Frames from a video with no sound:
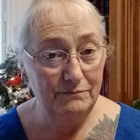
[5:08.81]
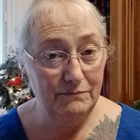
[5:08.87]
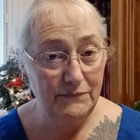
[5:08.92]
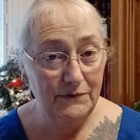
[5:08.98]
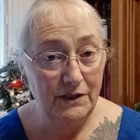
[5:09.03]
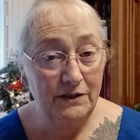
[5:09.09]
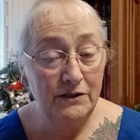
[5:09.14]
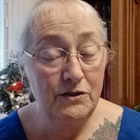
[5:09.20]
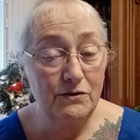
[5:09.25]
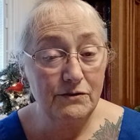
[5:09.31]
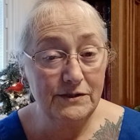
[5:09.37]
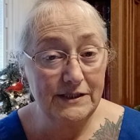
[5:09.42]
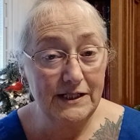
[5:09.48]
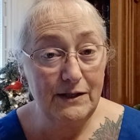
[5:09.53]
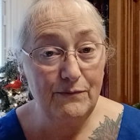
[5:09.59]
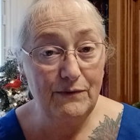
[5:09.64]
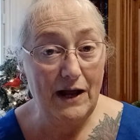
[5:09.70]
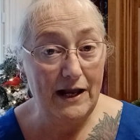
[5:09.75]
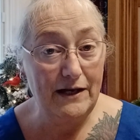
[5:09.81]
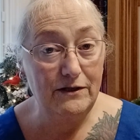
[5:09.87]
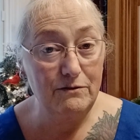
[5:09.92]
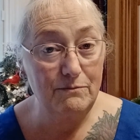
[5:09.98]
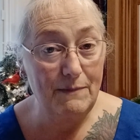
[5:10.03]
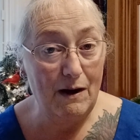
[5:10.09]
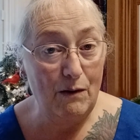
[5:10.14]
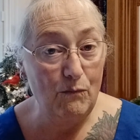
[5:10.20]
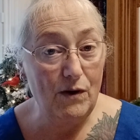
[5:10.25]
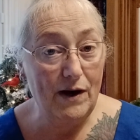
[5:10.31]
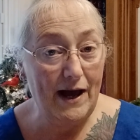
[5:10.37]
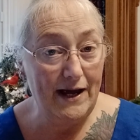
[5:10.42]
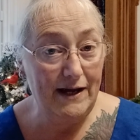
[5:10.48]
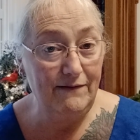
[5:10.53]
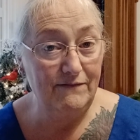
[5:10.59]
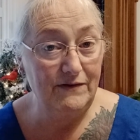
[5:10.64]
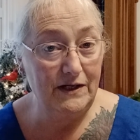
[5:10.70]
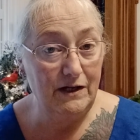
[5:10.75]
You'll see when I do my what I
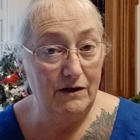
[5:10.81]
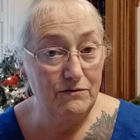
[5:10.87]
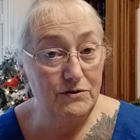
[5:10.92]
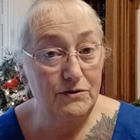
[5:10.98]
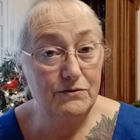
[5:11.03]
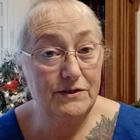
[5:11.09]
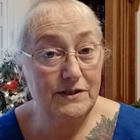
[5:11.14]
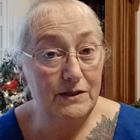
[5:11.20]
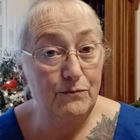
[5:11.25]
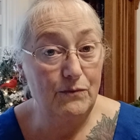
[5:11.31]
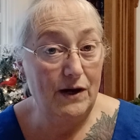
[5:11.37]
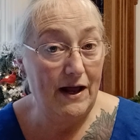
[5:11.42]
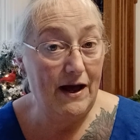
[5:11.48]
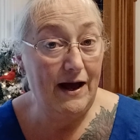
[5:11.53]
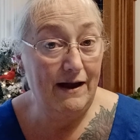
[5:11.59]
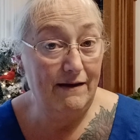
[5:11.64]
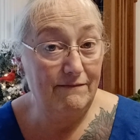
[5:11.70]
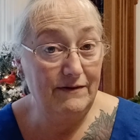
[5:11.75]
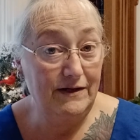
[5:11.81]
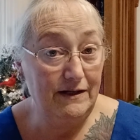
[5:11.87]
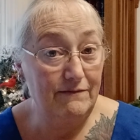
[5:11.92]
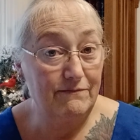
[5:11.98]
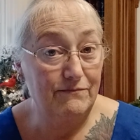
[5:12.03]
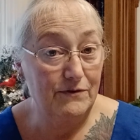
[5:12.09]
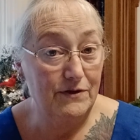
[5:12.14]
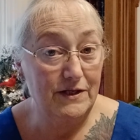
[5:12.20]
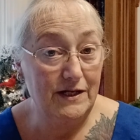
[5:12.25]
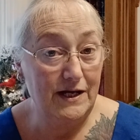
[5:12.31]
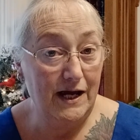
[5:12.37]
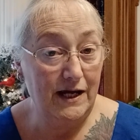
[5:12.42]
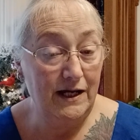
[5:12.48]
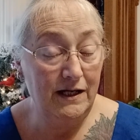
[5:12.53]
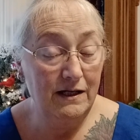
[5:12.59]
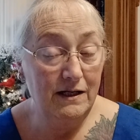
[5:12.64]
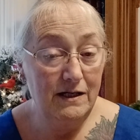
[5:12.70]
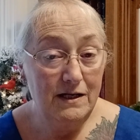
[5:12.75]
eat videos, you'll see what I have eaten for the day.